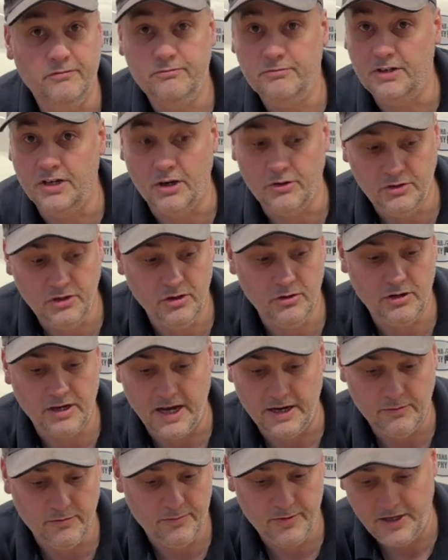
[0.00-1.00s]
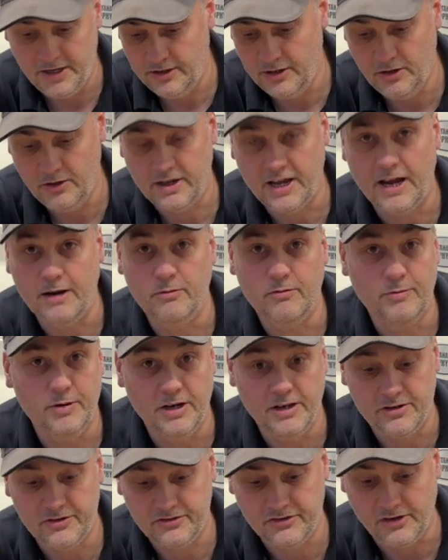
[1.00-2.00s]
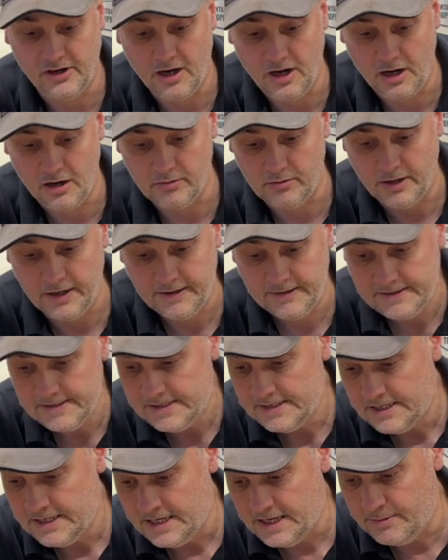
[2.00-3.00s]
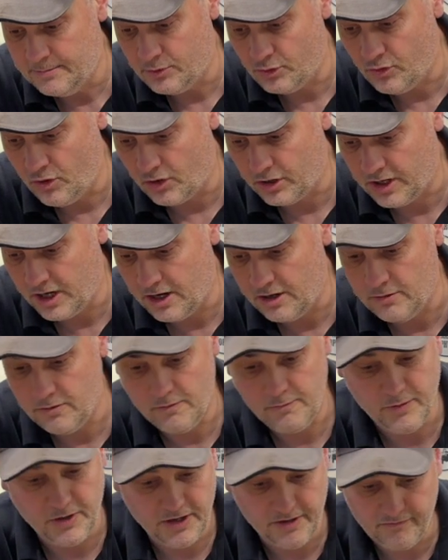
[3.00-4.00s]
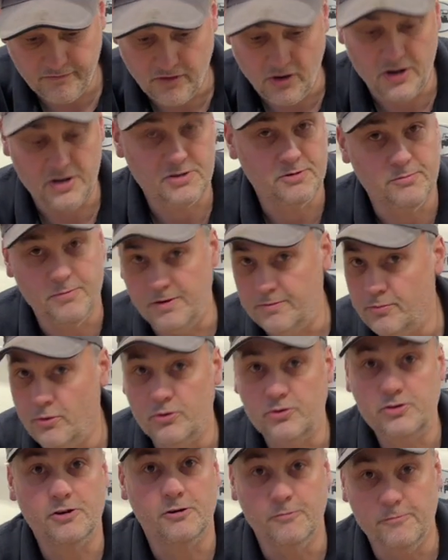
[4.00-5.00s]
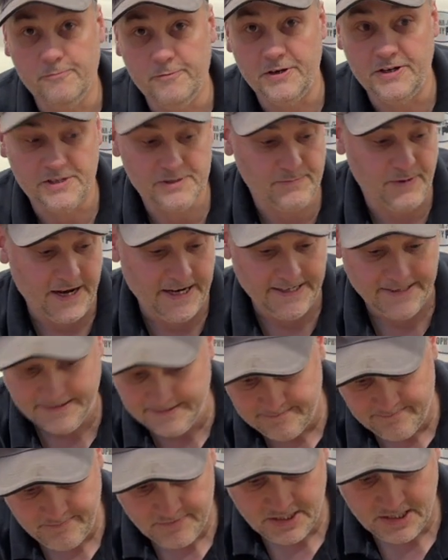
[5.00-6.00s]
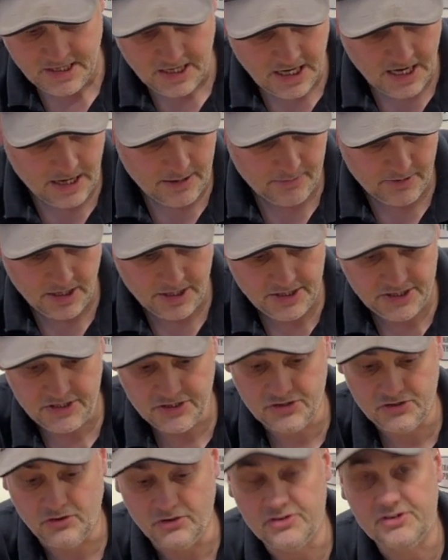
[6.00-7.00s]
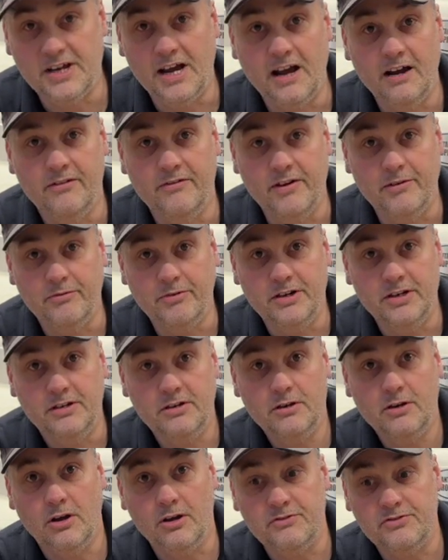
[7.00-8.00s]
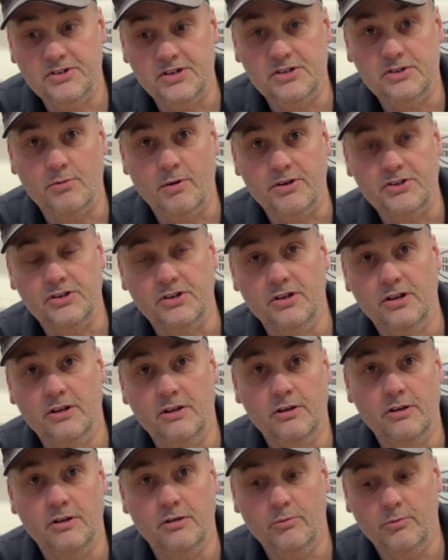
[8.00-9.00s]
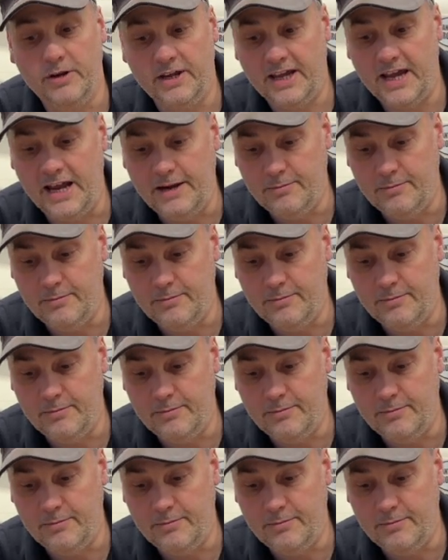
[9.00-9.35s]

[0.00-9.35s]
UK. We've been in the UK, we've been in the Sahara, in Morocco, we've been in France, we've been in Portugal, we've been in Spain, and this has got us out of every kind of situation that we came